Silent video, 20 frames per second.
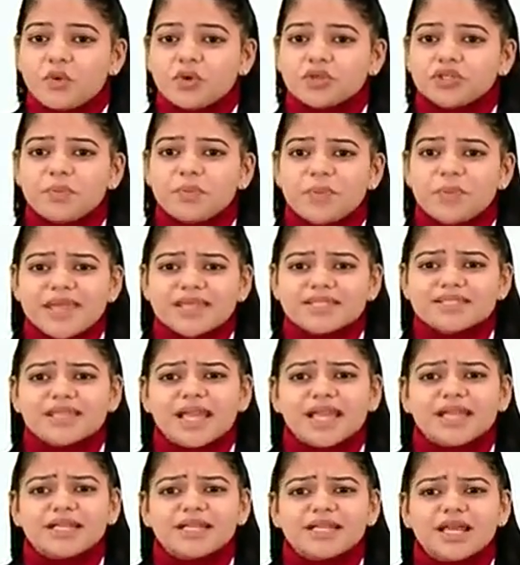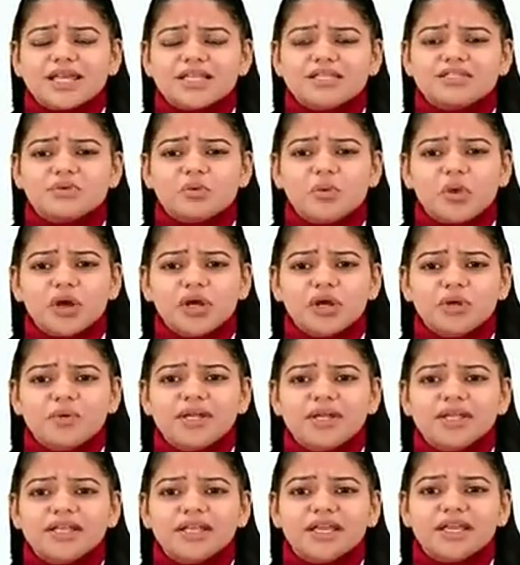For the base catalyzed, what do
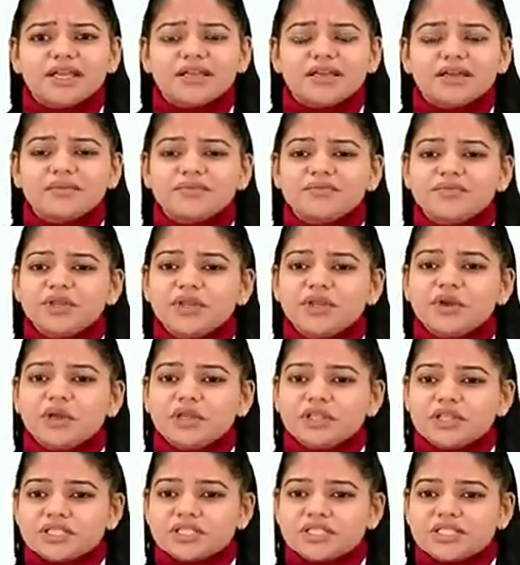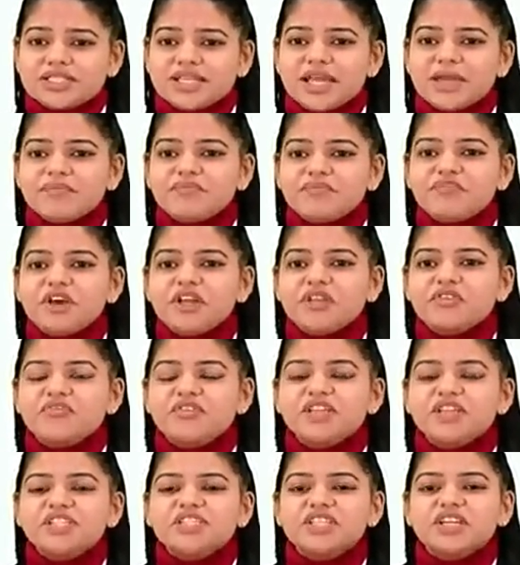we take? In the step
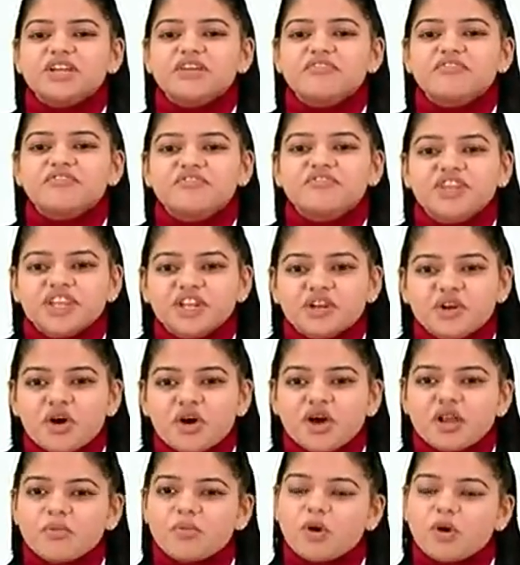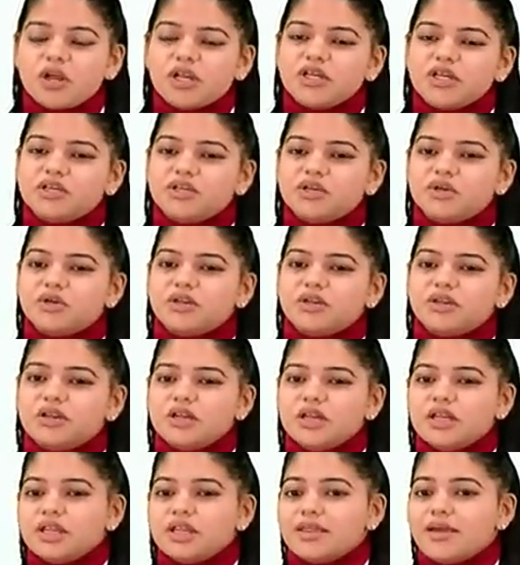1, we take a phenol molecule.
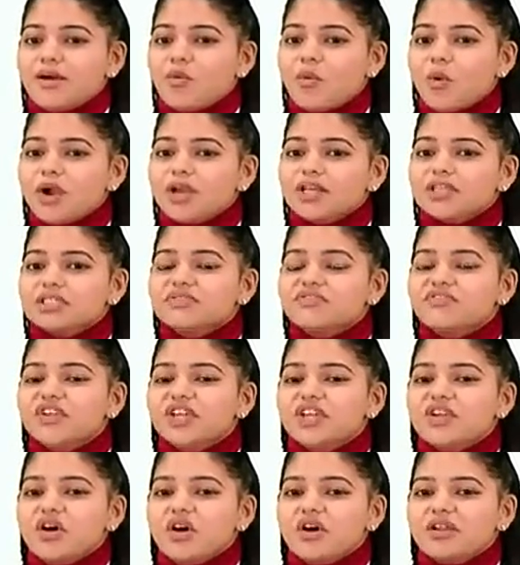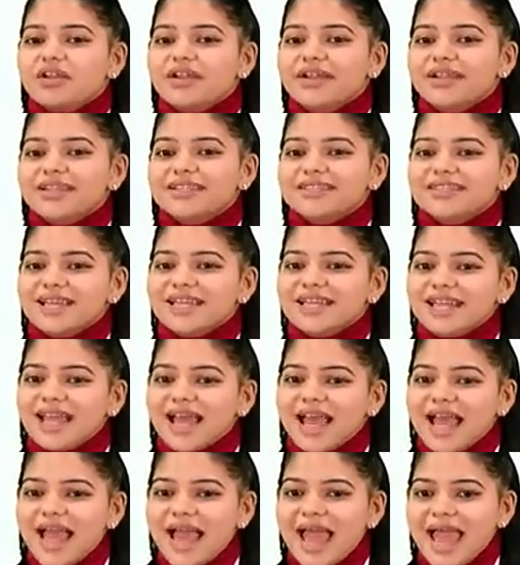Now what is phenol? It is an
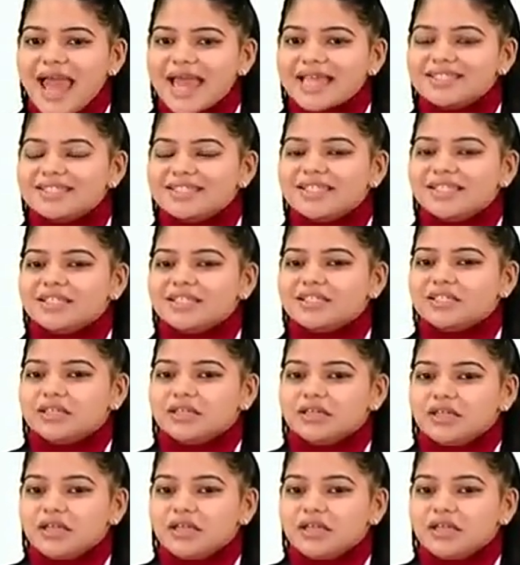acid.